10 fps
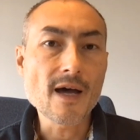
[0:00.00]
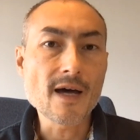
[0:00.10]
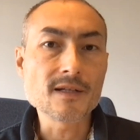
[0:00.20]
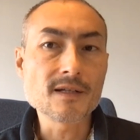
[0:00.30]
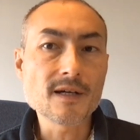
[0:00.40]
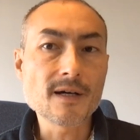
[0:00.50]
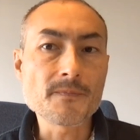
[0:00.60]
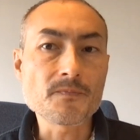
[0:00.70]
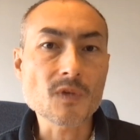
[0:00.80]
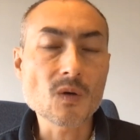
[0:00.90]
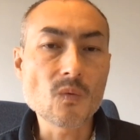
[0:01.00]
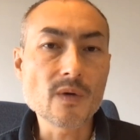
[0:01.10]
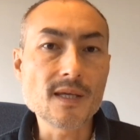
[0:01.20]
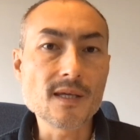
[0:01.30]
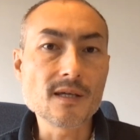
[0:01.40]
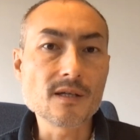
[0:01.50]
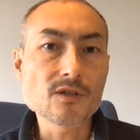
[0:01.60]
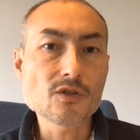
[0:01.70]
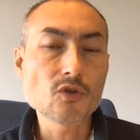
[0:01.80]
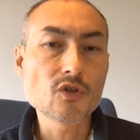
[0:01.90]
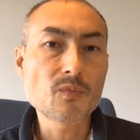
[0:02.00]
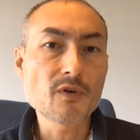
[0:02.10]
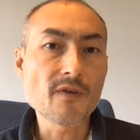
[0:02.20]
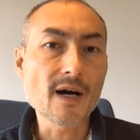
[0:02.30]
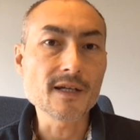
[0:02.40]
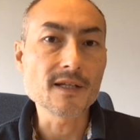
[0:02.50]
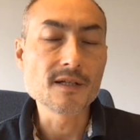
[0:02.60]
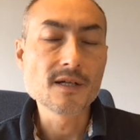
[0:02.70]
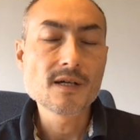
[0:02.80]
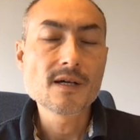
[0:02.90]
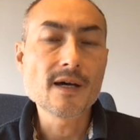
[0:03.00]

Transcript: and we should provide